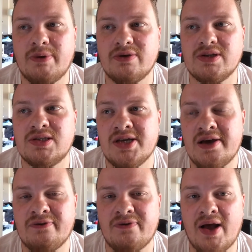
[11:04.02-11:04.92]
both a
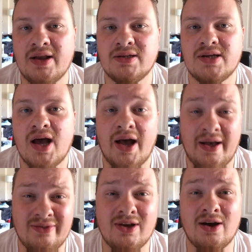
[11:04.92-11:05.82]
dear friend
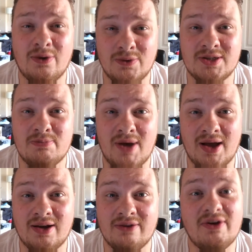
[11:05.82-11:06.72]
and the oldest
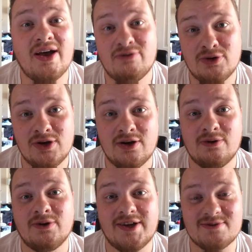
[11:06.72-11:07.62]
man I've ever
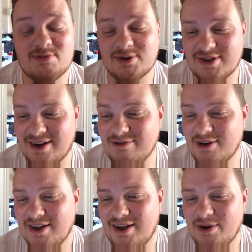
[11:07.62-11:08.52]
known on Xbox Live,
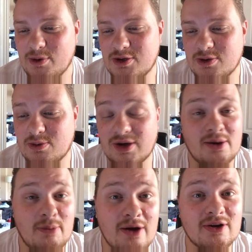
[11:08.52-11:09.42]
which was what
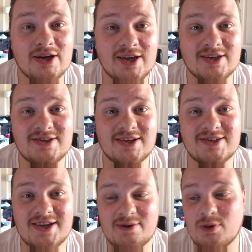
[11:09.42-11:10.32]
an American kid said
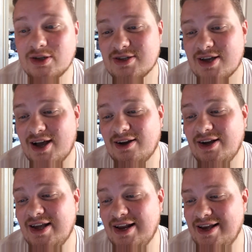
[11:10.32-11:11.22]
to him once, and I
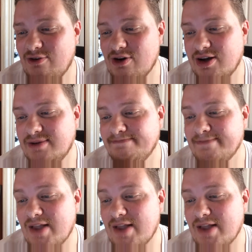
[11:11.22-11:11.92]
nearly cried.